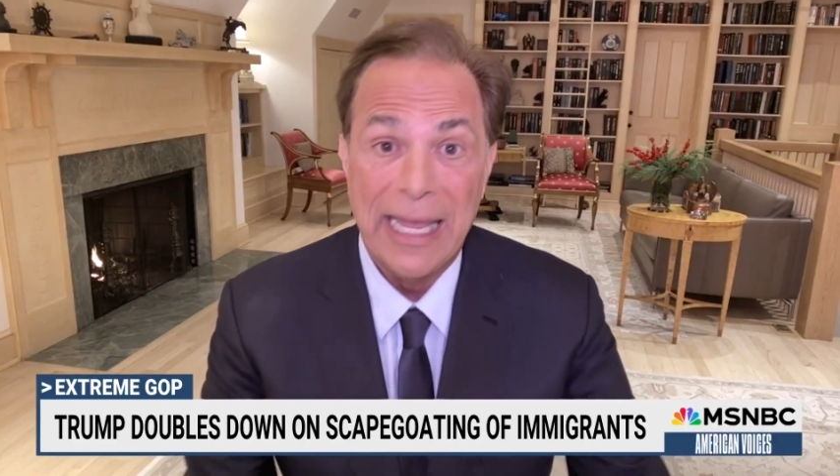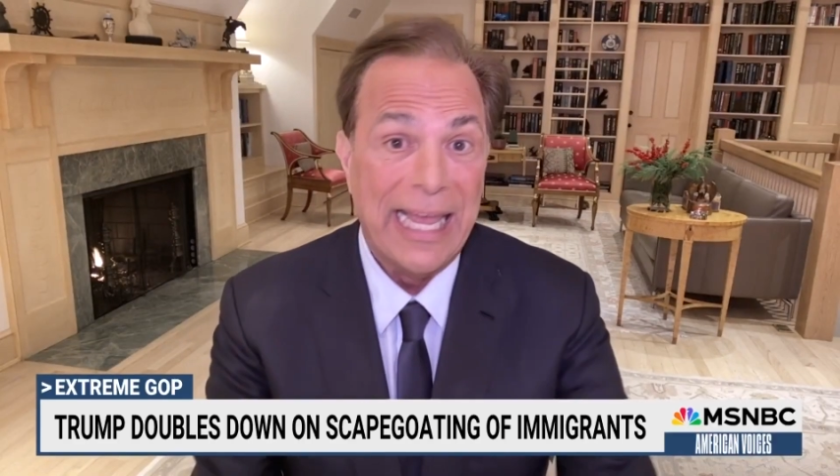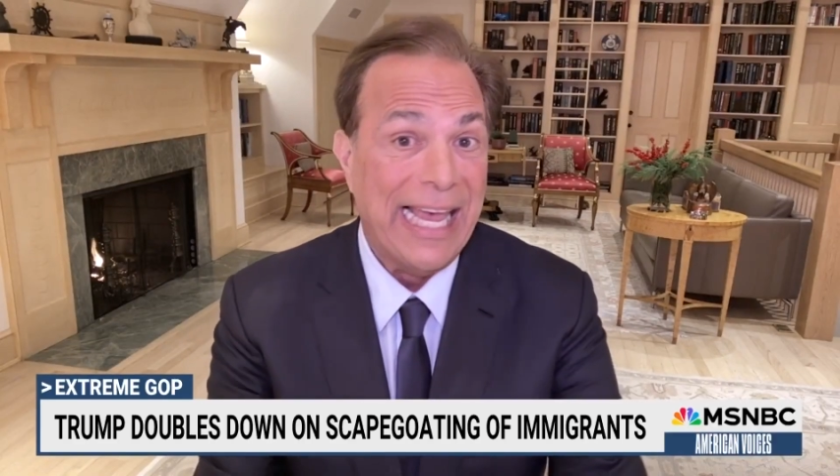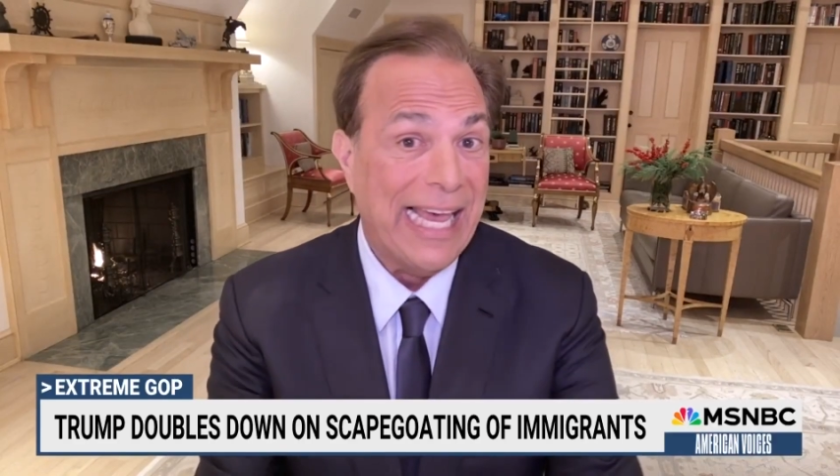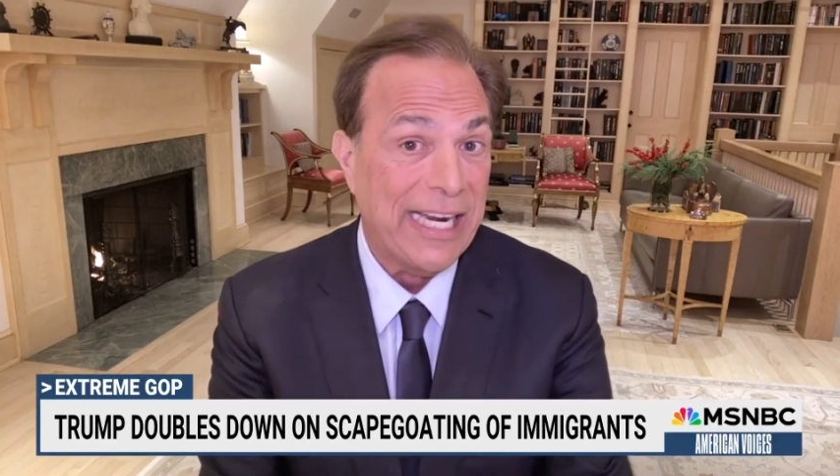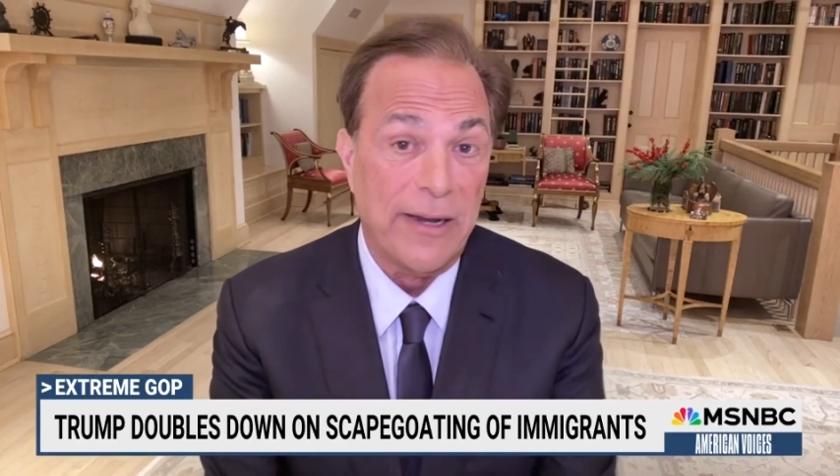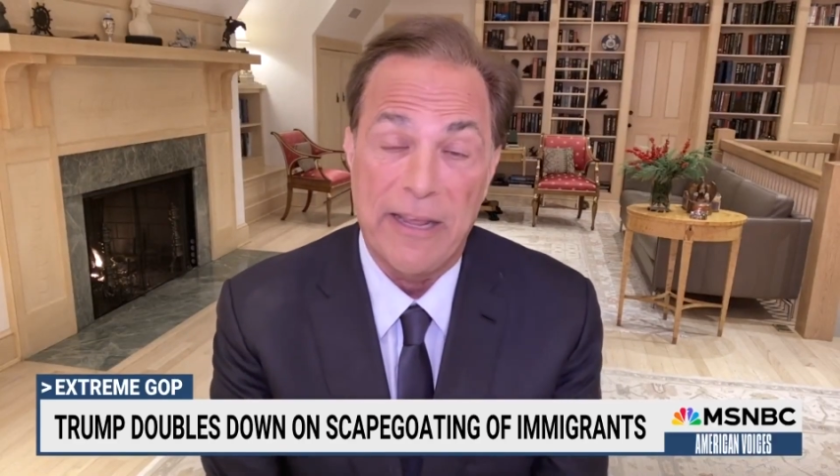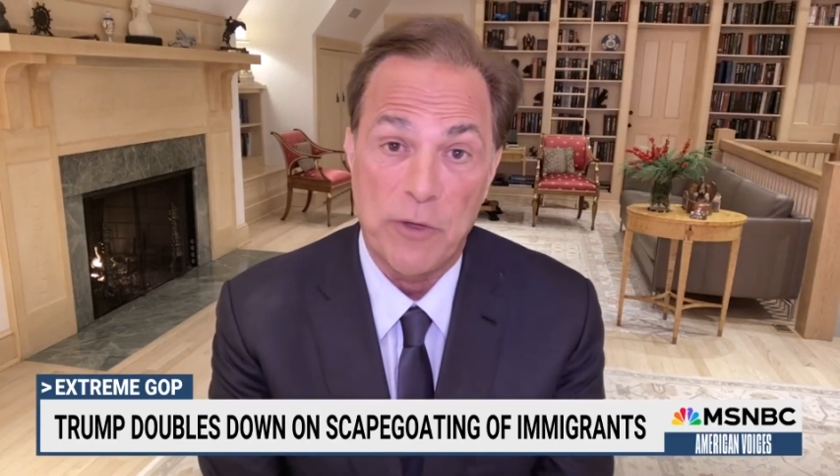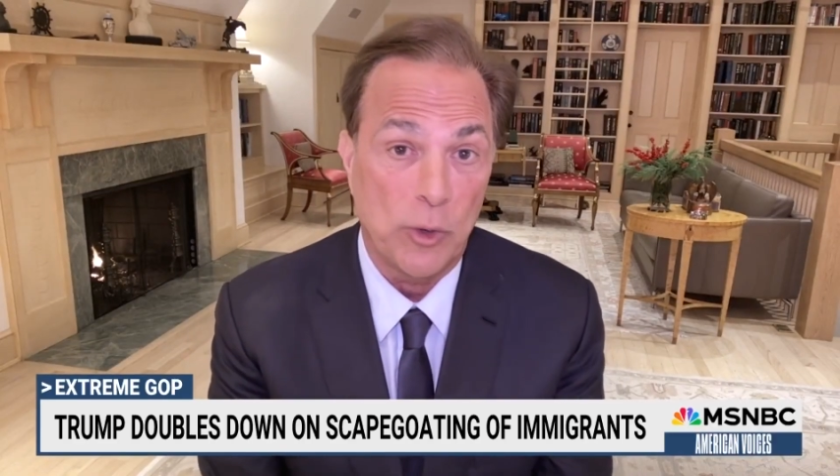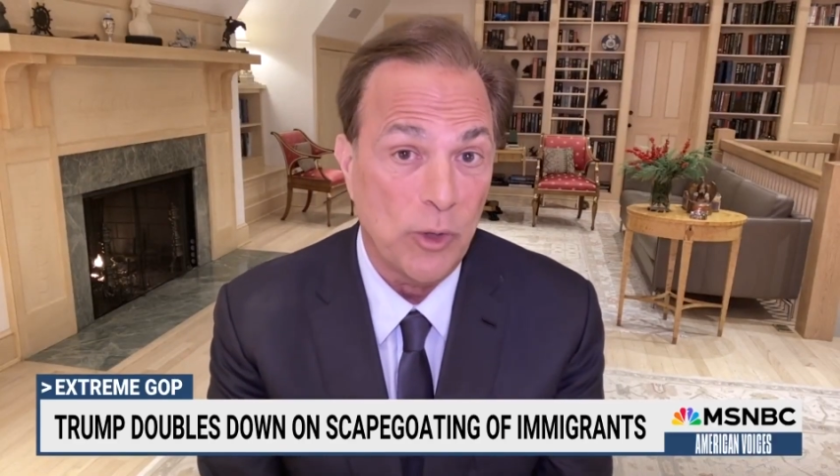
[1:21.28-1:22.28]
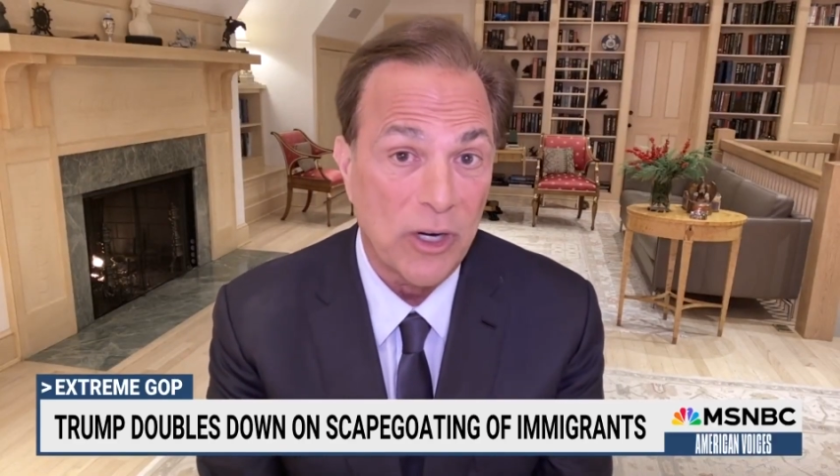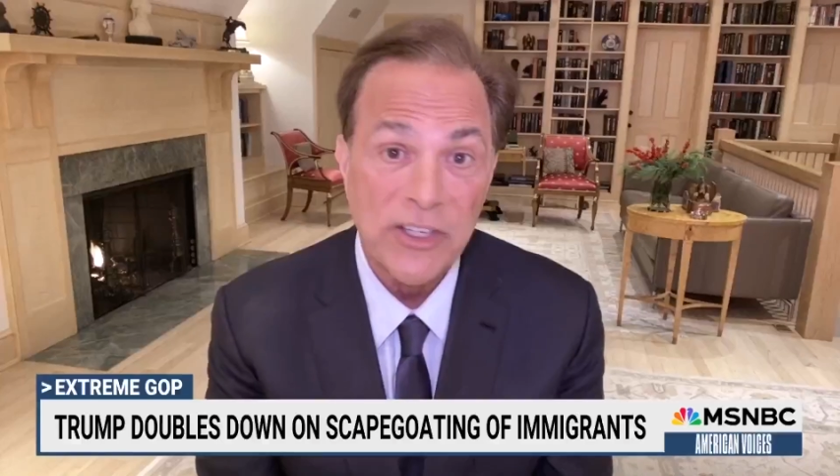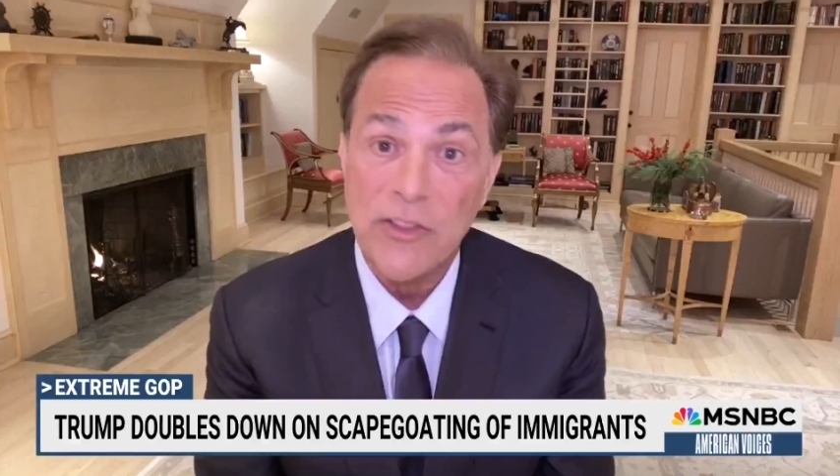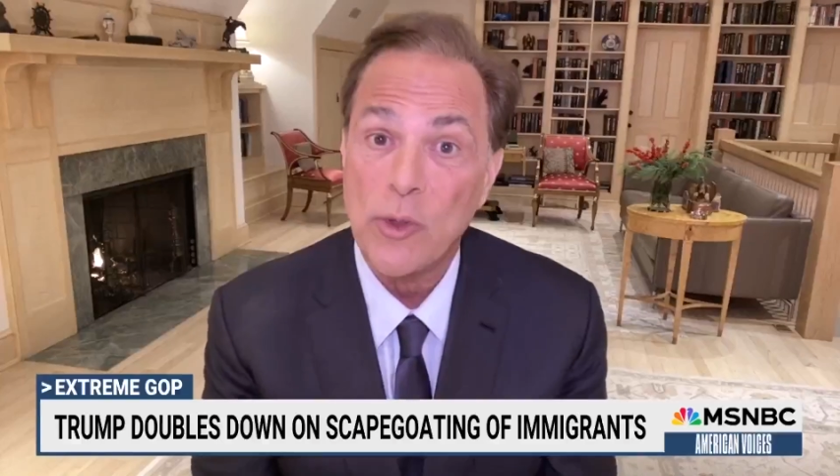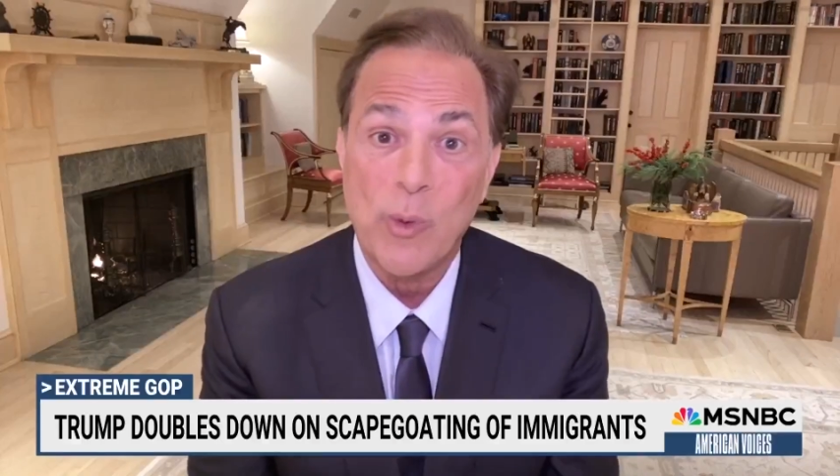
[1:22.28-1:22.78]
And if you looked
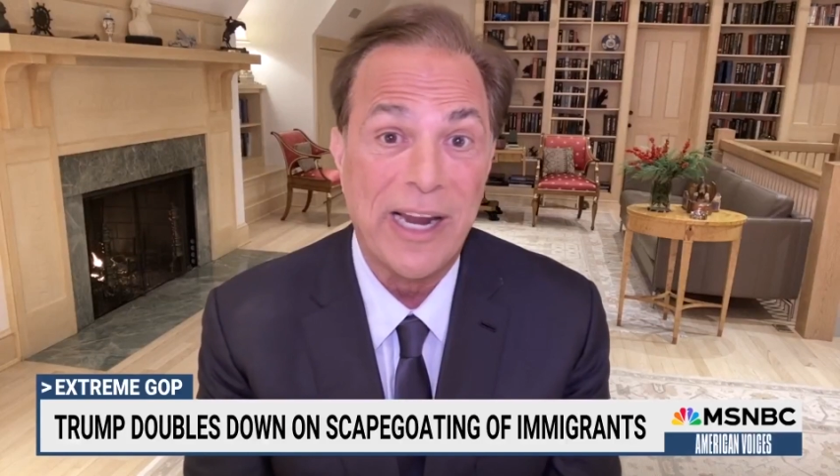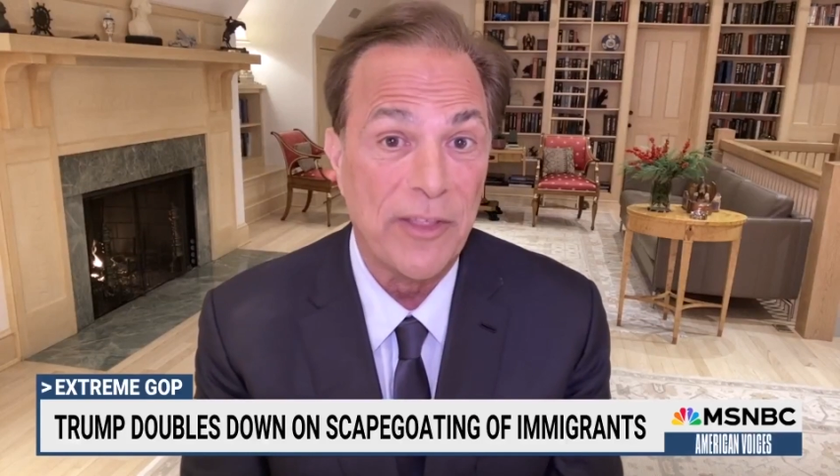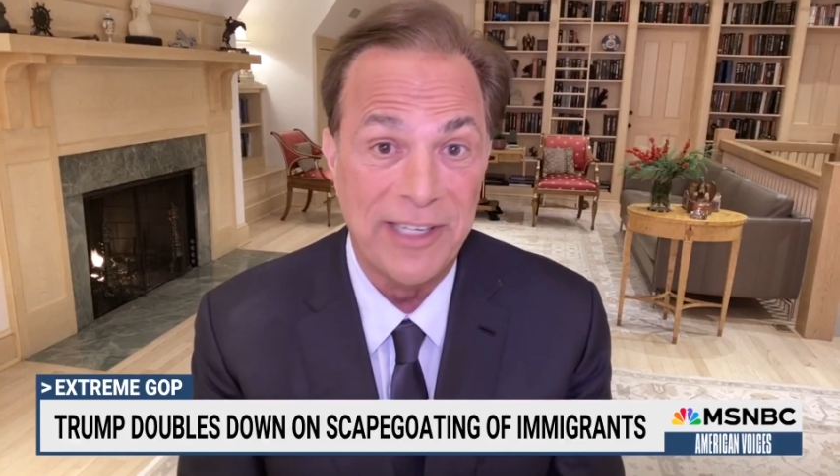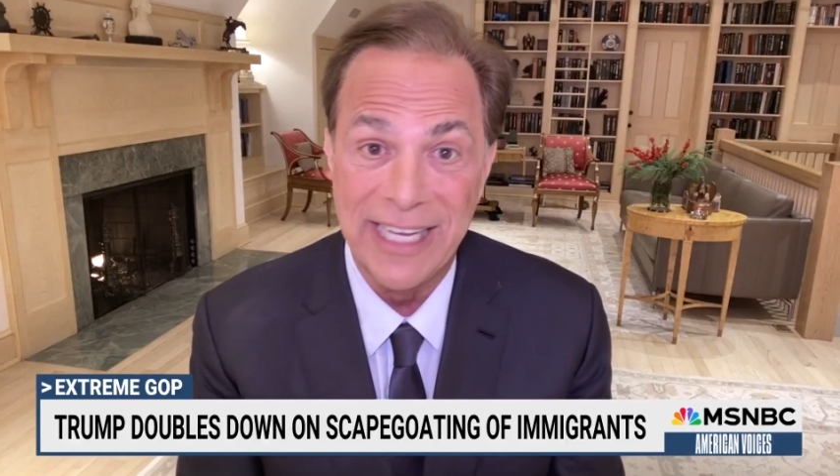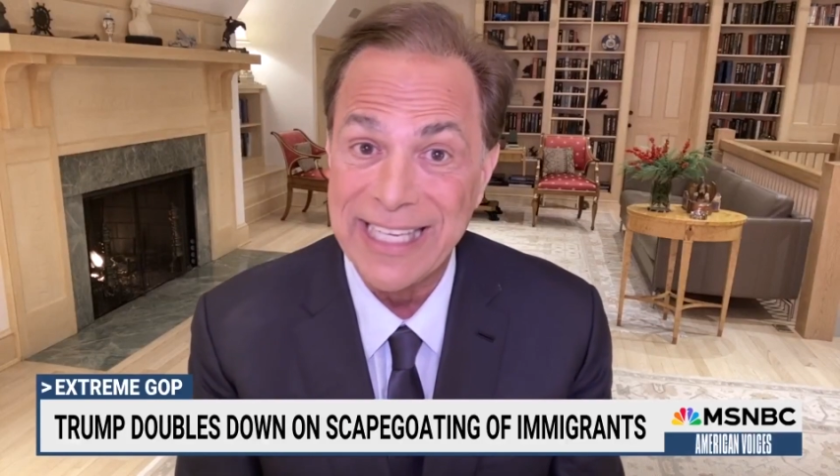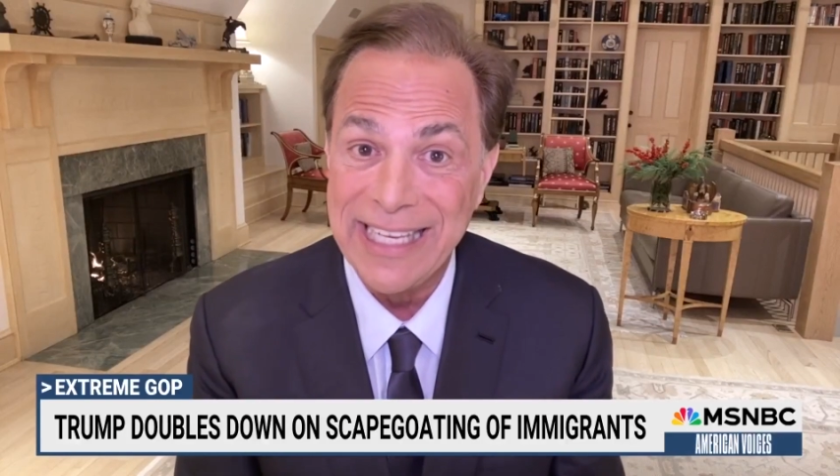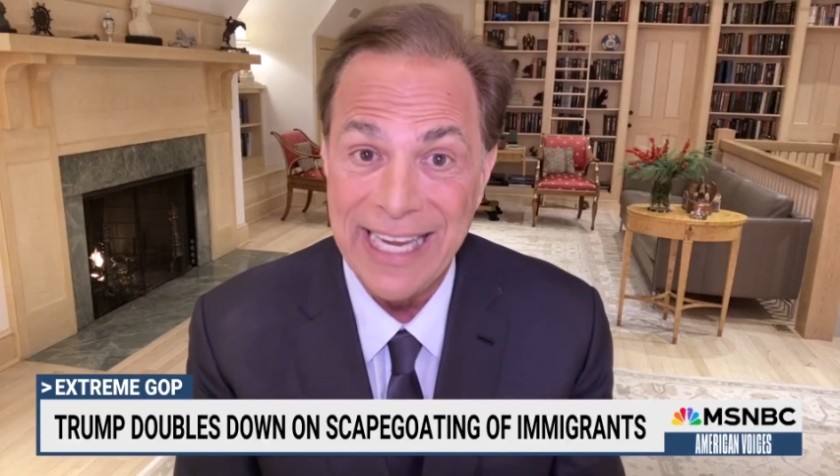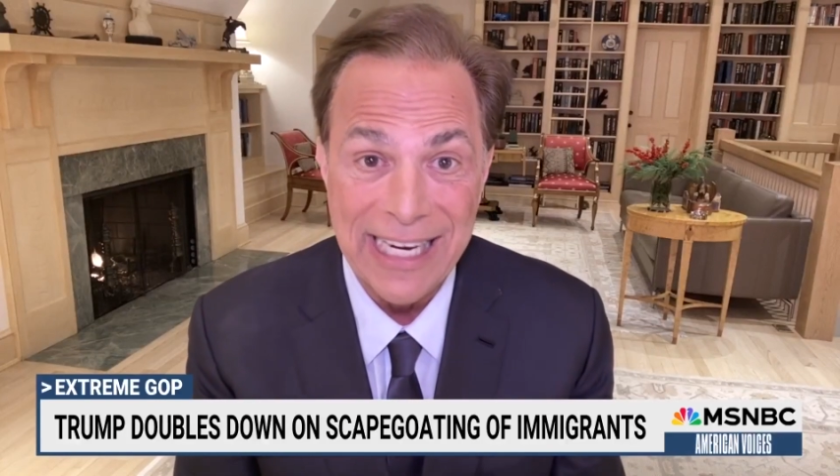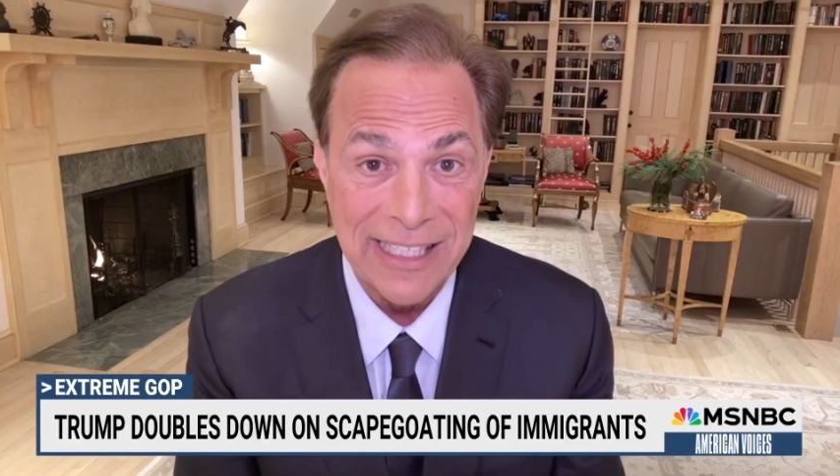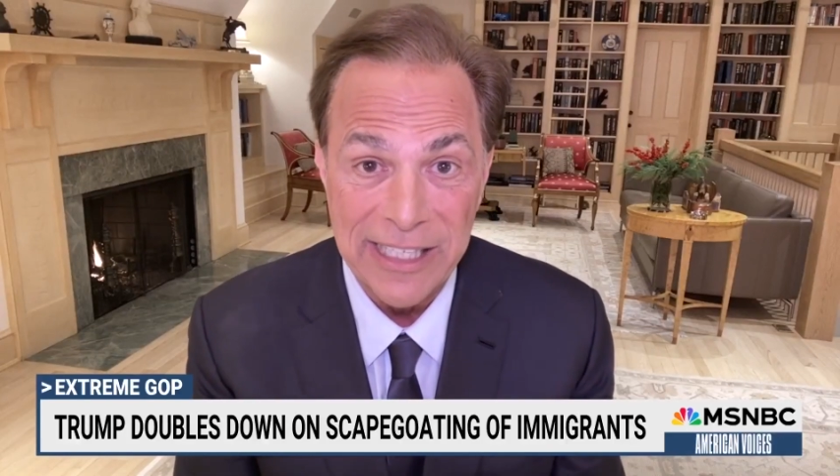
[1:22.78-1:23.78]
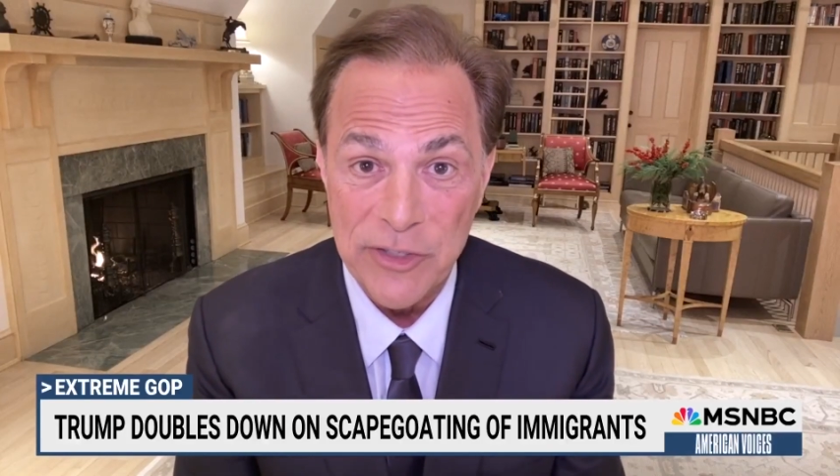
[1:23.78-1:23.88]
at the way that Nikki Haley,